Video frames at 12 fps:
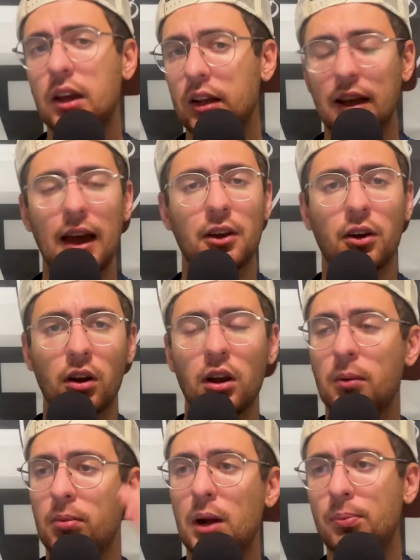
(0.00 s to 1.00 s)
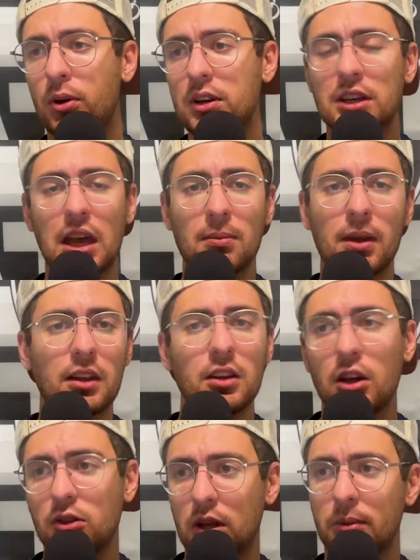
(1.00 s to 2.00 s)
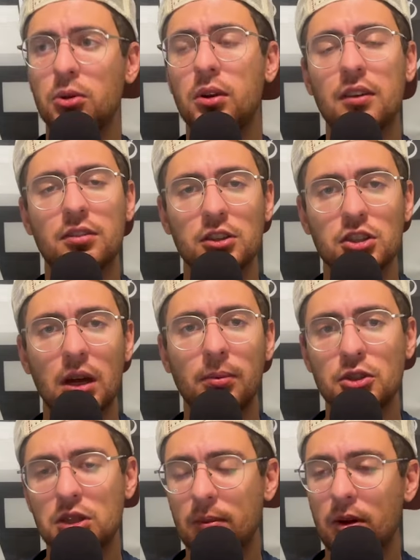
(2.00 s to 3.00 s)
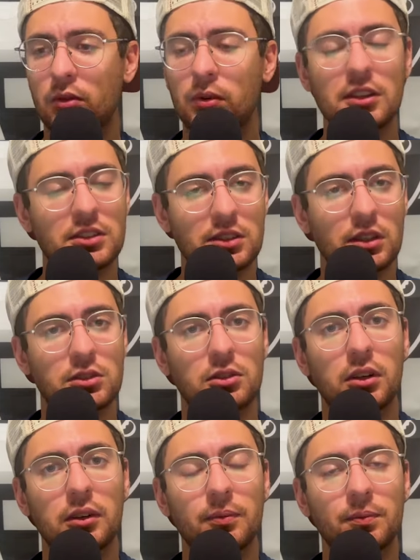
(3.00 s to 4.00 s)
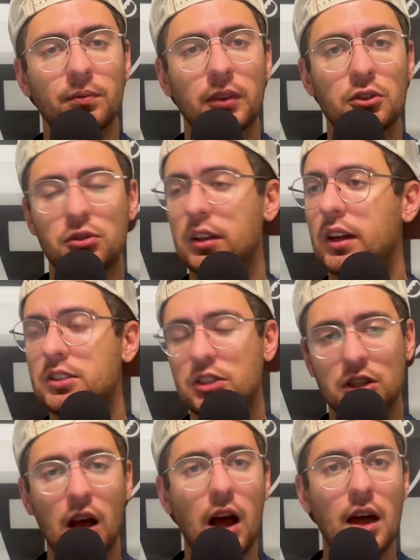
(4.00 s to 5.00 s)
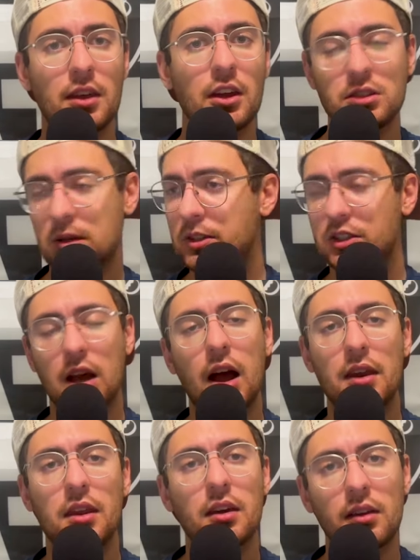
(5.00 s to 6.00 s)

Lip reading: got hurt. Brock Purdy came in, took him to an NFC championship. Rest is history. Trey Lance is gone. Jimmy's gone.